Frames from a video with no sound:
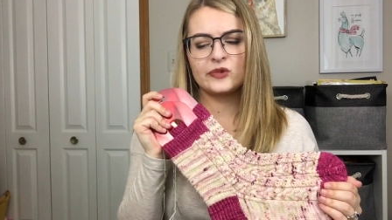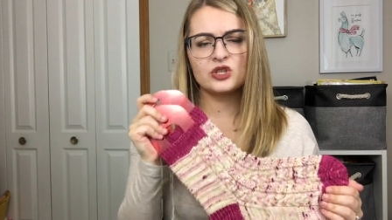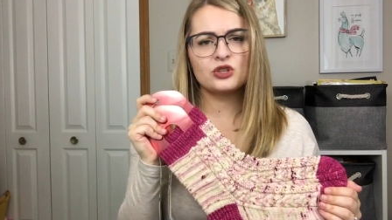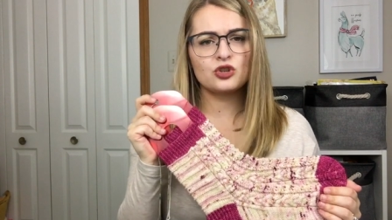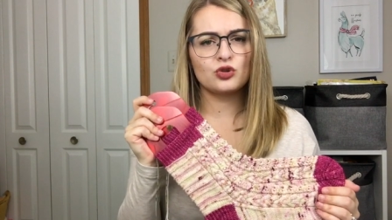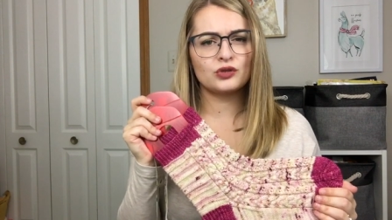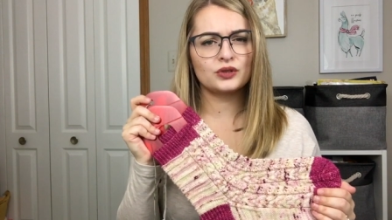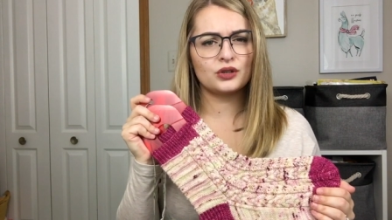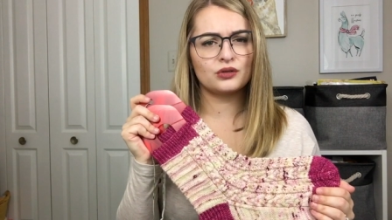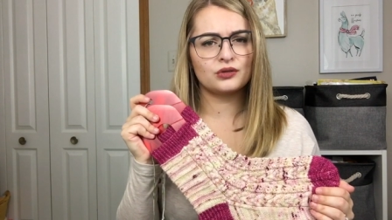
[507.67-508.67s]
just a short
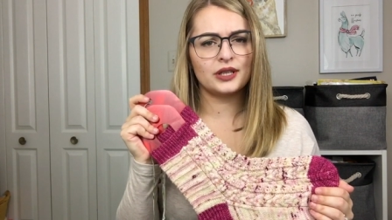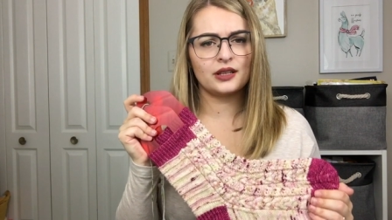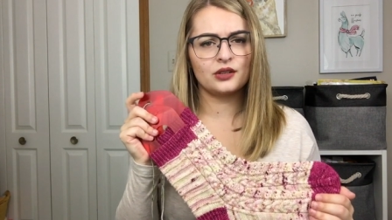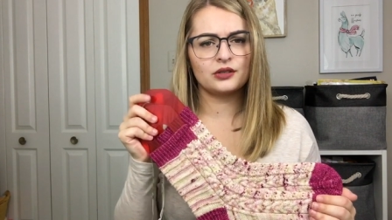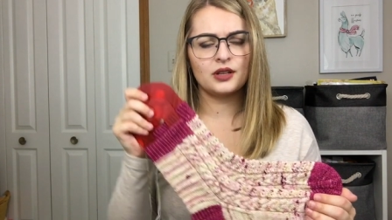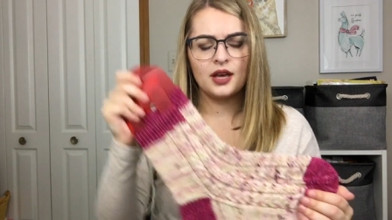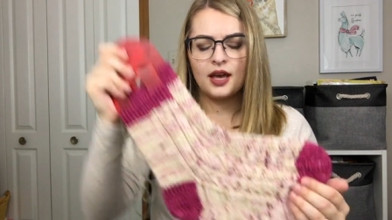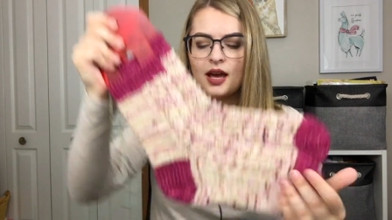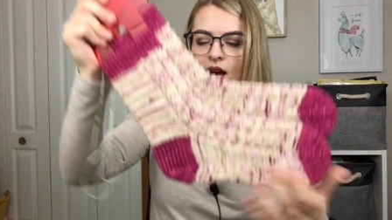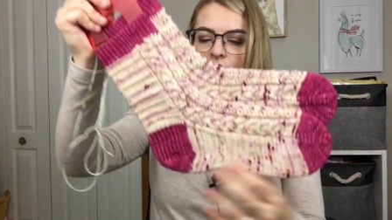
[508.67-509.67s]
row heel,
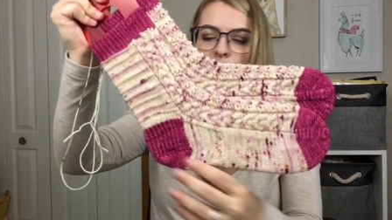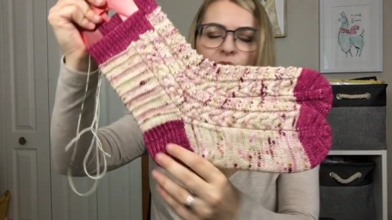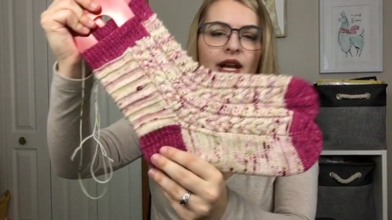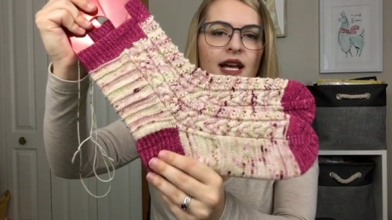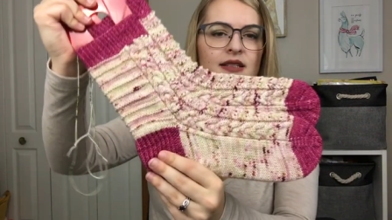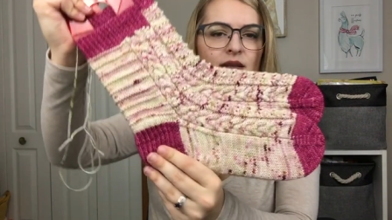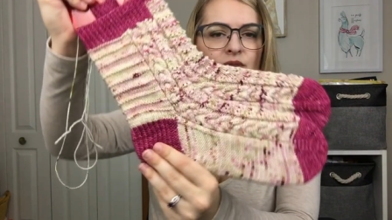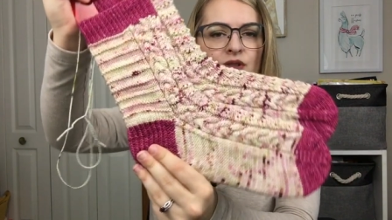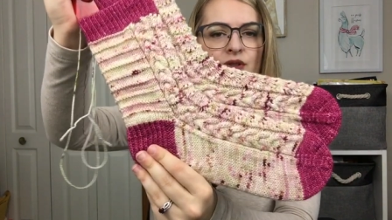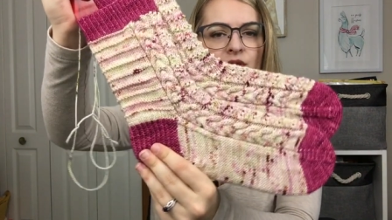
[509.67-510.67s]
but I
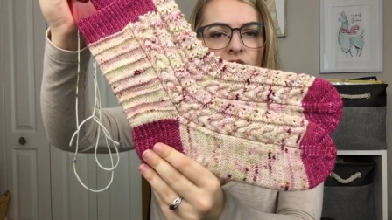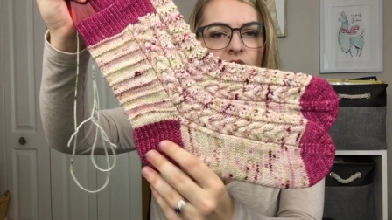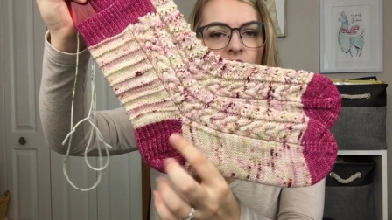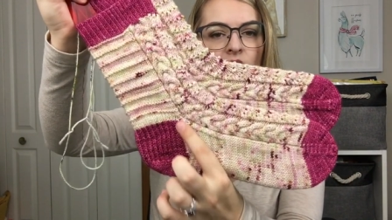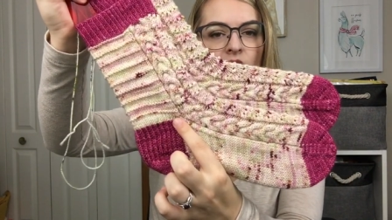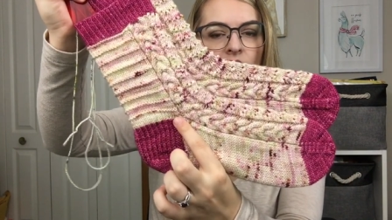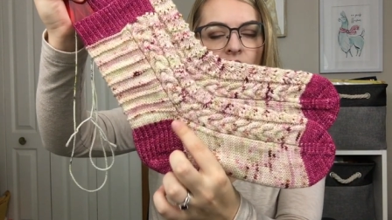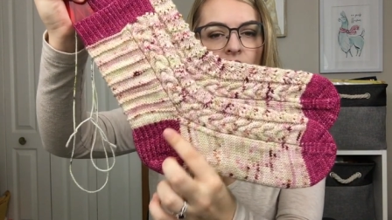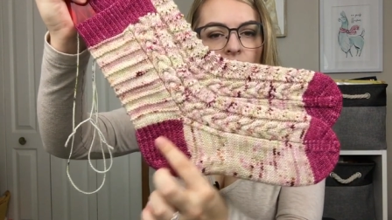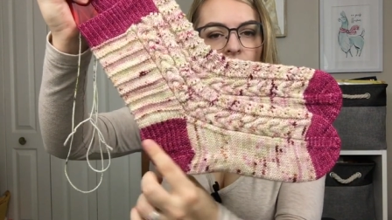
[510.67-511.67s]
substituted in
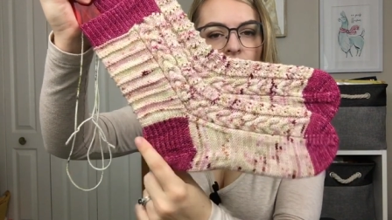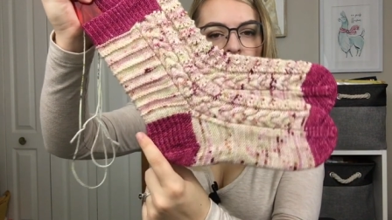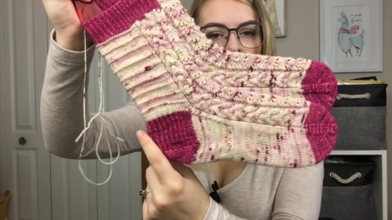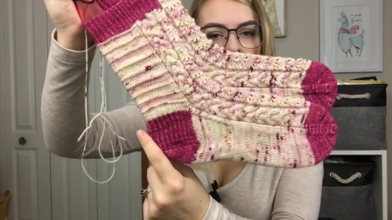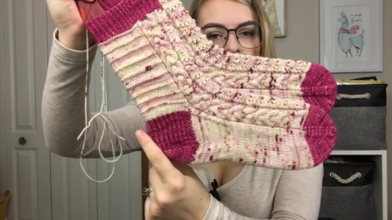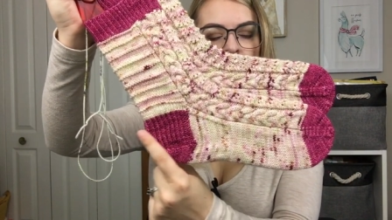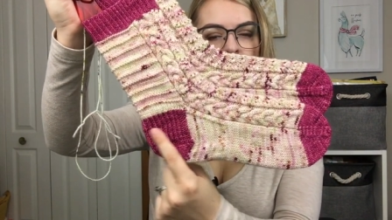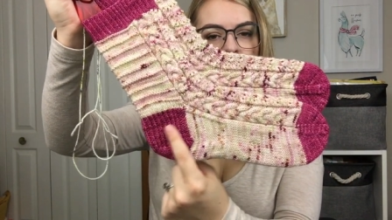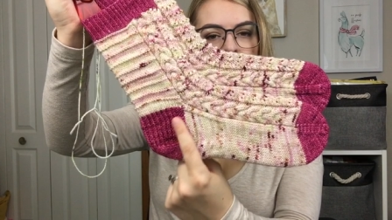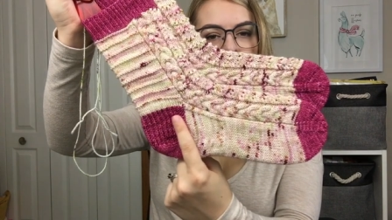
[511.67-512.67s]
a
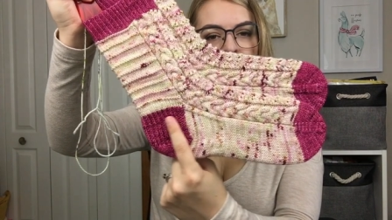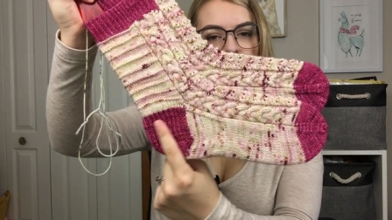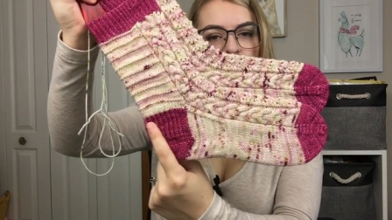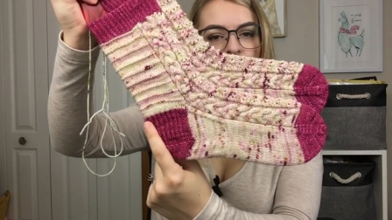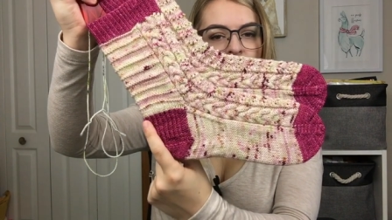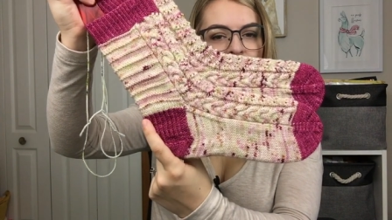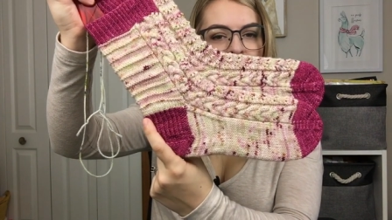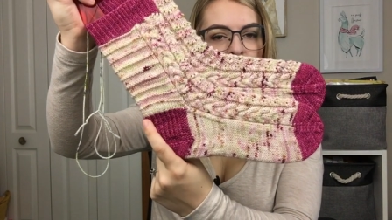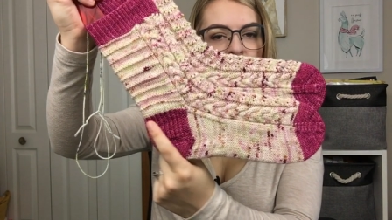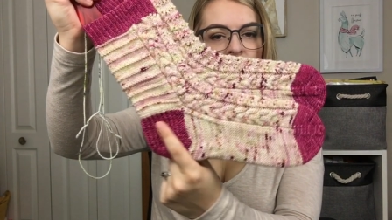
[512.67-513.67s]
slip stitch heel
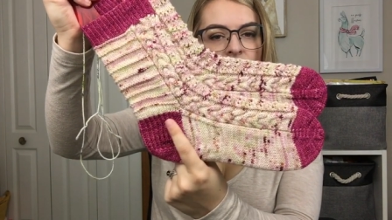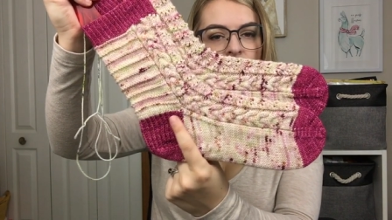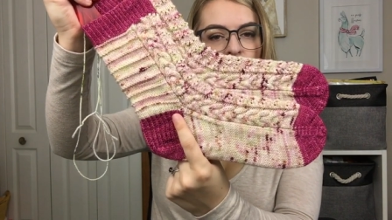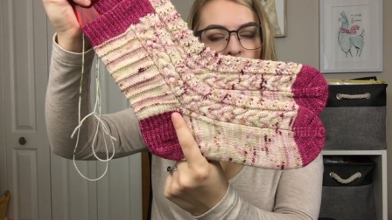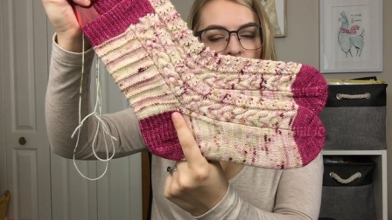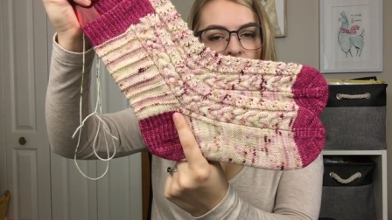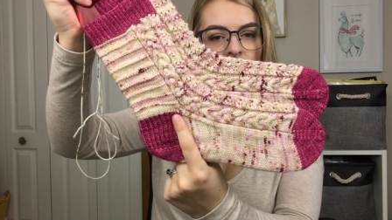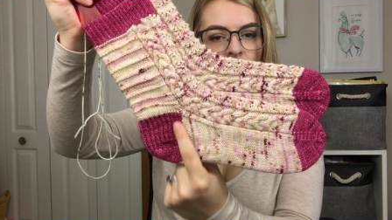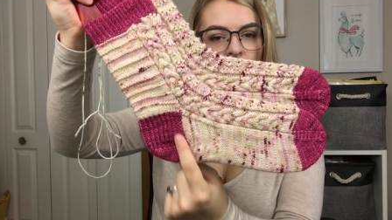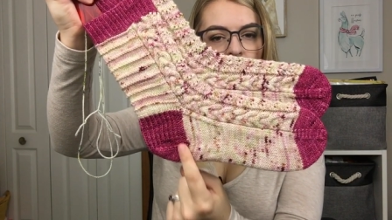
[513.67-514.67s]
flap and gusset with
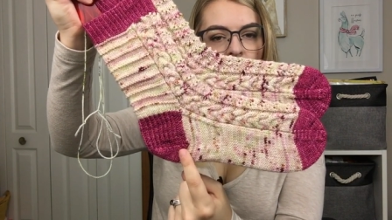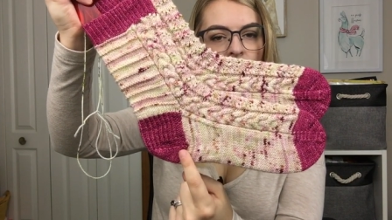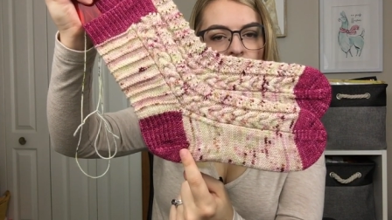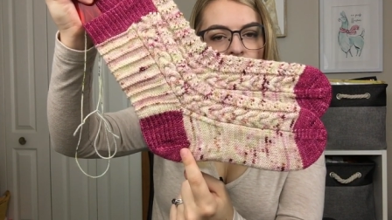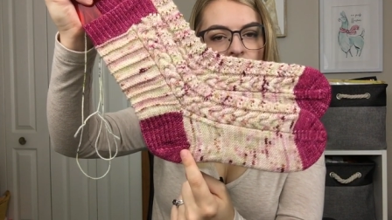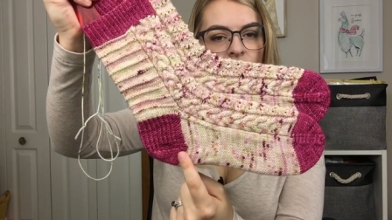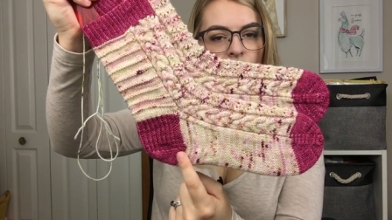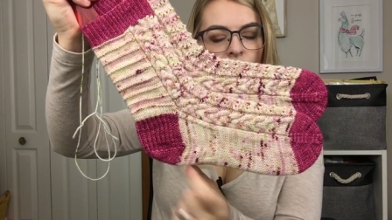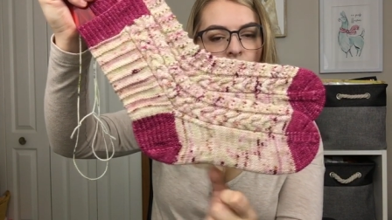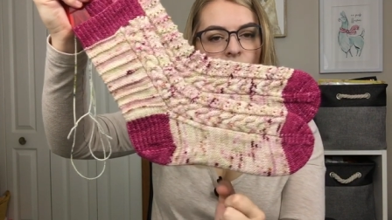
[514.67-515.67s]
a
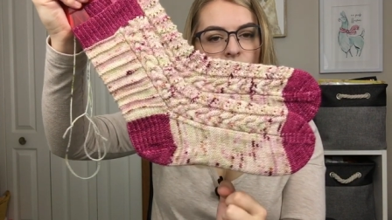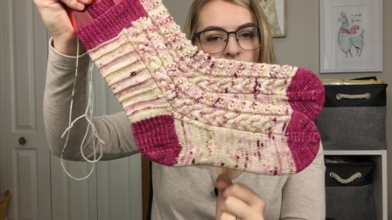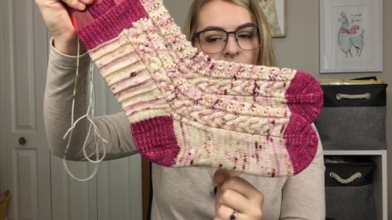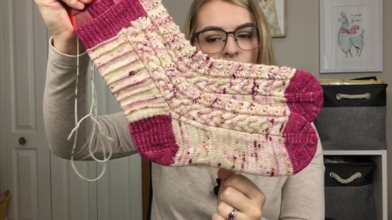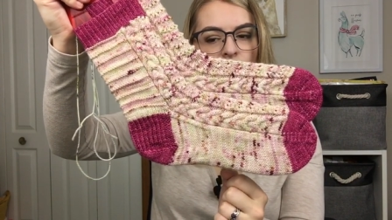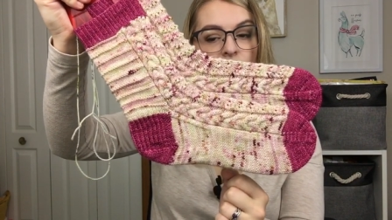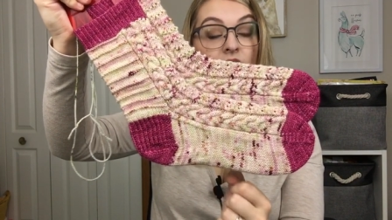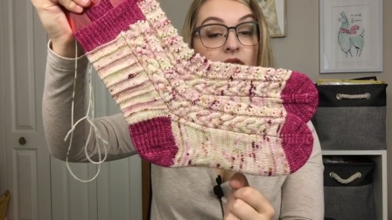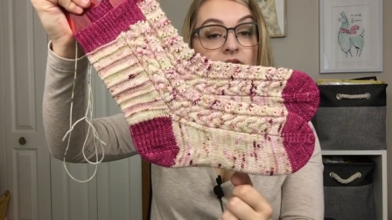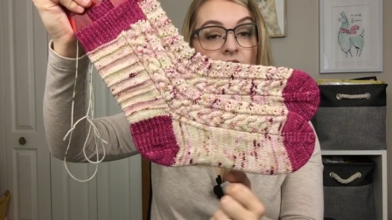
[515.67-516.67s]
little garter panel
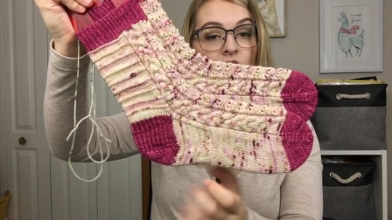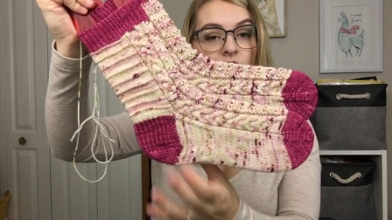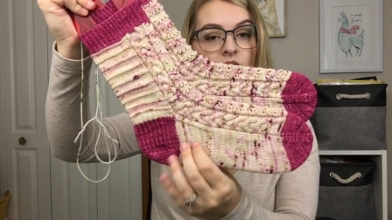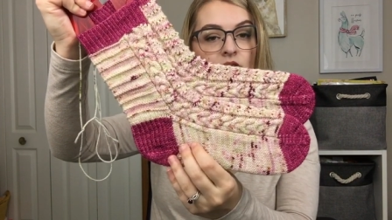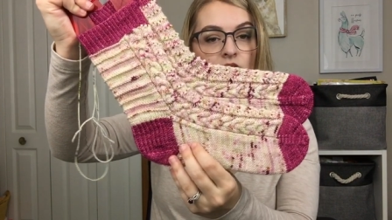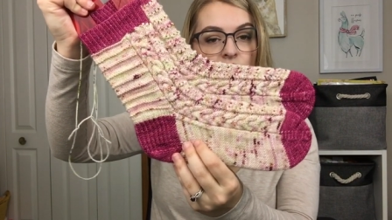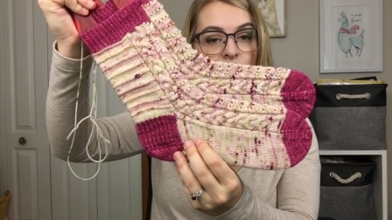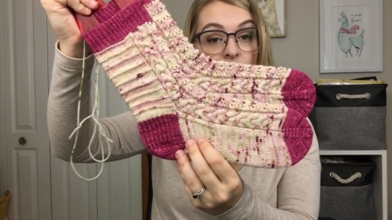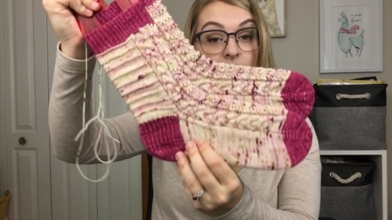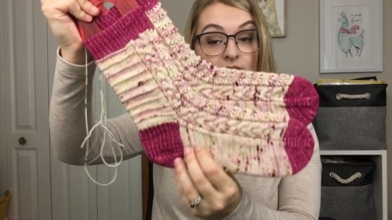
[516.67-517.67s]
running down
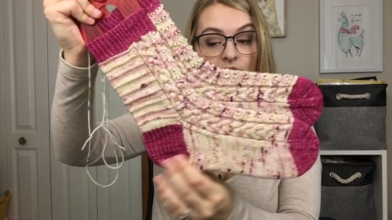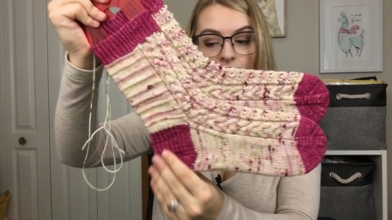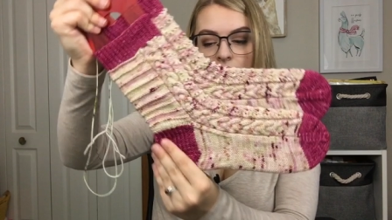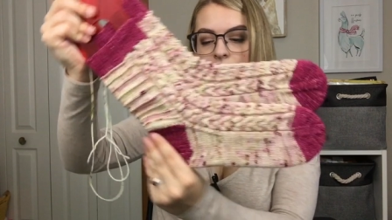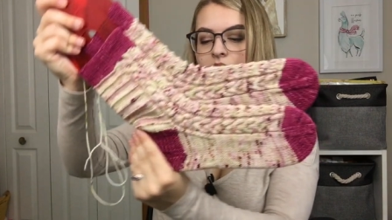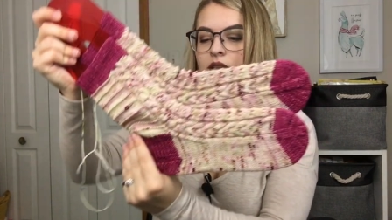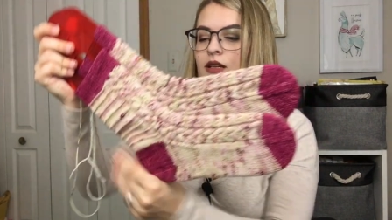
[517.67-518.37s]
each side.